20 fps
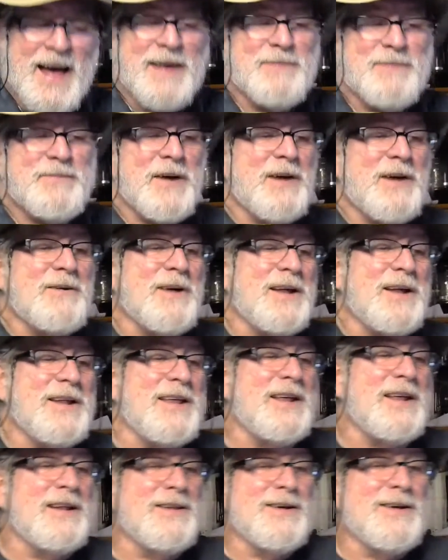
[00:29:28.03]
That's probably why I
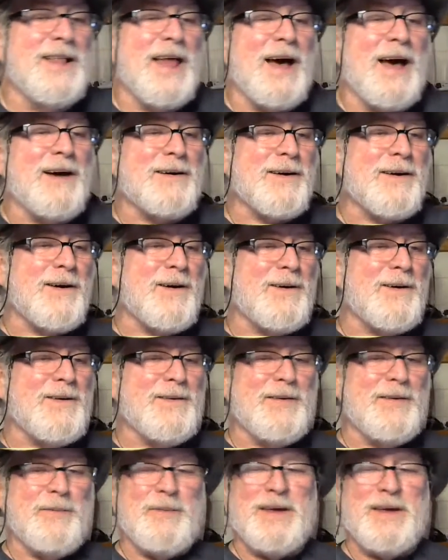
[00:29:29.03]
need a little
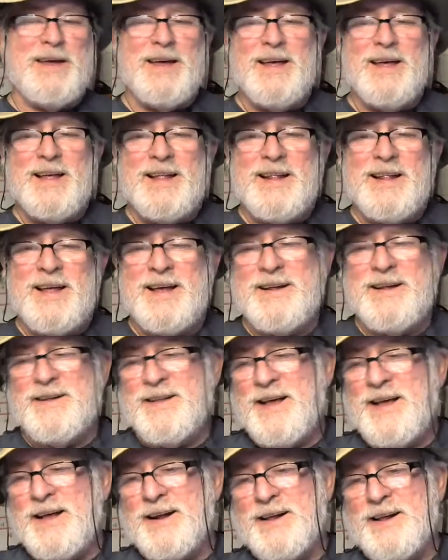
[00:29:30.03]
alcohol in me.
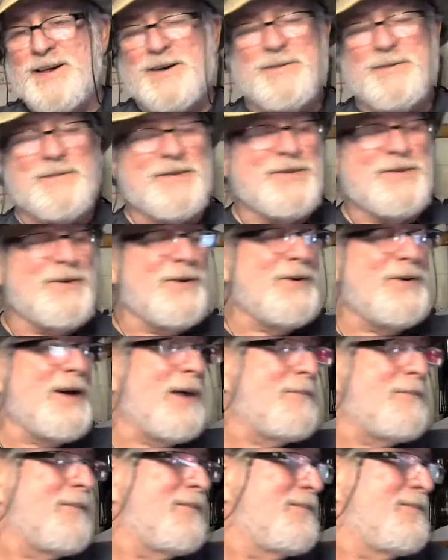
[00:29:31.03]
That'll clear my
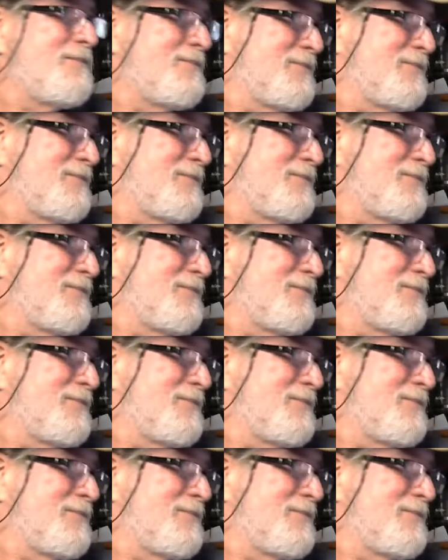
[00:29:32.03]
throat up.